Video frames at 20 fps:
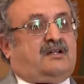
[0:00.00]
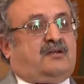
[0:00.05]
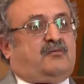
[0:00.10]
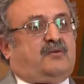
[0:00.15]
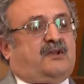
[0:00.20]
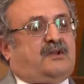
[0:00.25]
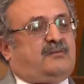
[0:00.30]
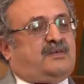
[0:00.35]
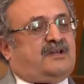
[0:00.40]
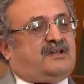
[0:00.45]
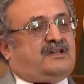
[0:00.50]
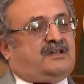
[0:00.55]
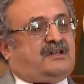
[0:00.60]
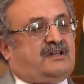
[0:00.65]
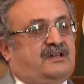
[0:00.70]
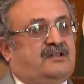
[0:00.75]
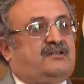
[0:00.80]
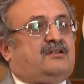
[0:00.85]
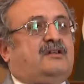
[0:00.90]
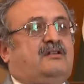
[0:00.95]
will be the
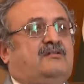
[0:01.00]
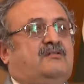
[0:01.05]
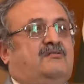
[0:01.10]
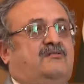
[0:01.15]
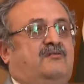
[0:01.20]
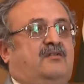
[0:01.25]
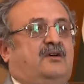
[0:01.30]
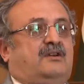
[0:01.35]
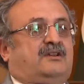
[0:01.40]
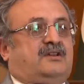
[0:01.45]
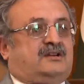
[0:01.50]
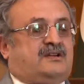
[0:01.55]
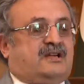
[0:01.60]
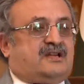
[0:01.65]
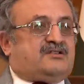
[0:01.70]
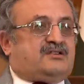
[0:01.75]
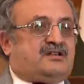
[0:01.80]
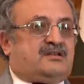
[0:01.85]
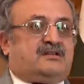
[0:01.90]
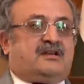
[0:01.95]
reason for the
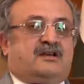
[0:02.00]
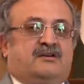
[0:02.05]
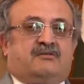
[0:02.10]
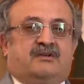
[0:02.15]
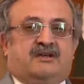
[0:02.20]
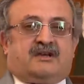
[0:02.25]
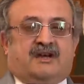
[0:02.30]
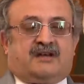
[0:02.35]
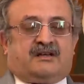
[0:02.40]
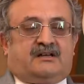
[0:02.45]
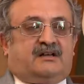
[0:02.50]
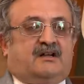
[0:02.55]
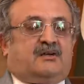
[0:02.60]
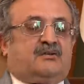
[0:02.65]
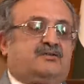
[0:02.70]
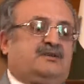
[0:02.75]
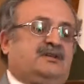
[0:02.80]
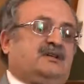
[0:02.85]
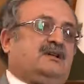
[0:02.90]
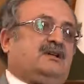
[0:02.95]
tension that we right now
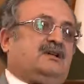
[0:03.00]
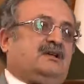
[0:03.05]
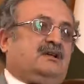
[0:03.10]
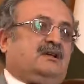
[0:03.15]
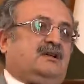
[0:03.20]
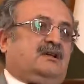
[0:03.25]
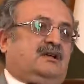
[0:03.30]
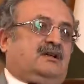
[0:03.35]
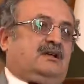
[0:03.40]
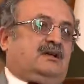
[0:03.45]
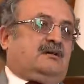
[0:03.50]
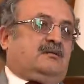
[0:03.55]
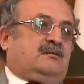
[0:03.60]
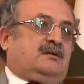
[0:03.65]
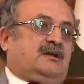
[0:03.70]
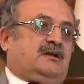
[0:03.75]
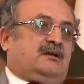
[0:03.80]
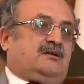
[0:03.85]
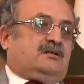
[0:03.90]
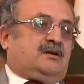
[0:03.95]
see
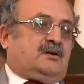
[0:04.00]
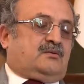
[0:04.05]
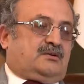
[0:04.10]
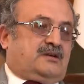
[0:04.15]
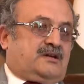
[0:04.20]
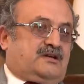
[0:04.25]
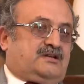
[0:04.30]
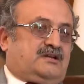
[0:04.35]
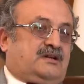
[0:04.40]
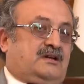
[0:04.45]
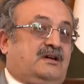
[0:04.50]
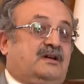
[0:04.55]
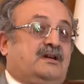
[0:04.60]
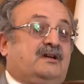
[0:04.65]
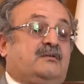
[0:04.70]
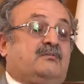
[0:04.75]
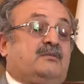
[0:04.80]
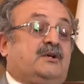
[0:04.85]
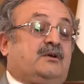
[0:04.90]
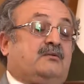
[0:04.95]
in South Asia
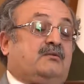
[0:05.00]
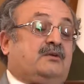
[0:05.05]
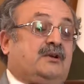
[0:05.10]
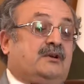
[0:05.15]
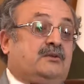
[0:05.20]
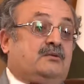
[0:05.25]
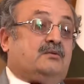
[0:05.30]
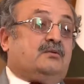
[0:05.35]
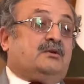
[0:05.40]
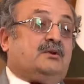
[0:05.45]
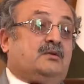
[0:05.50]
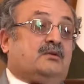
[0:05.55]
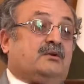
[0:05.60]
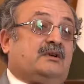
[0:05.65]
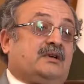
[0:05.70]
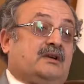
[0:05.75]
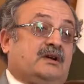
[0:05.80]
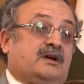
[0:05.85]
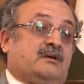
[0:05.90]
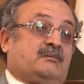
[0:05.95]
between two
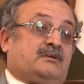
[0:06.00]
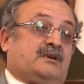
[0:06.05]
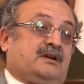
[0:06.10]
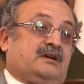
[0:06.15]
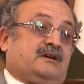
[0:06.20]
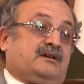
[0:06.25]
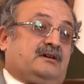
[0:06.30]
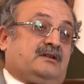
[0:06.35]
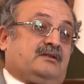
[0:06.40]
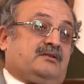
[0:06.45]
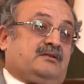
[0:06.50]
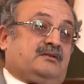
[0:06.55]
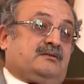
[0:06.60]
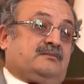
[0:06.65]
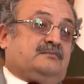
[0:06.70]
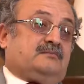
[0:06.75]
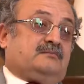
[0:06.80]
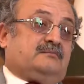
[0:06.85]
nuclear-armed countries.